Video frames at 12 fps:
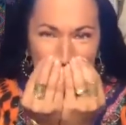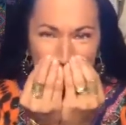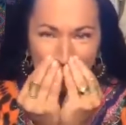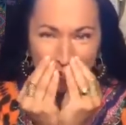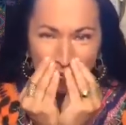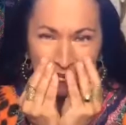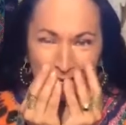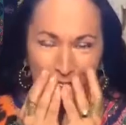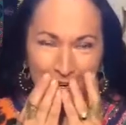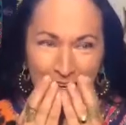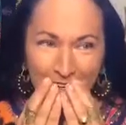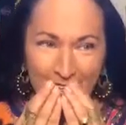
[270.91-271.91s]
flower
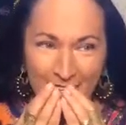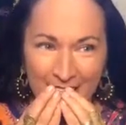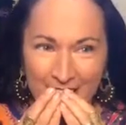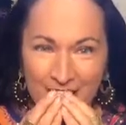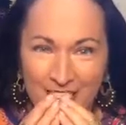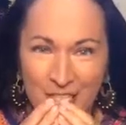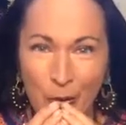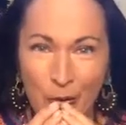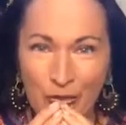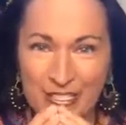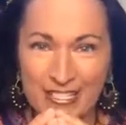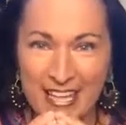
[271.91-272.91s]
where it just
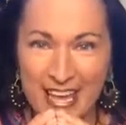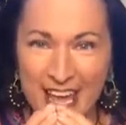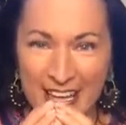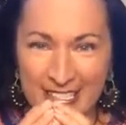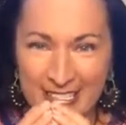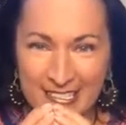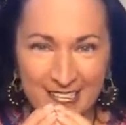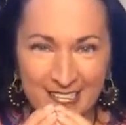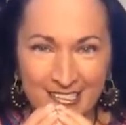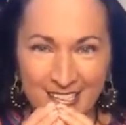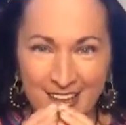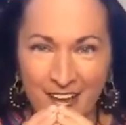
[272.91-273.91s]
holds the
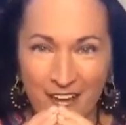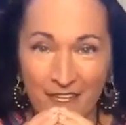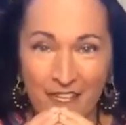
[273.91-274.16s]
essence of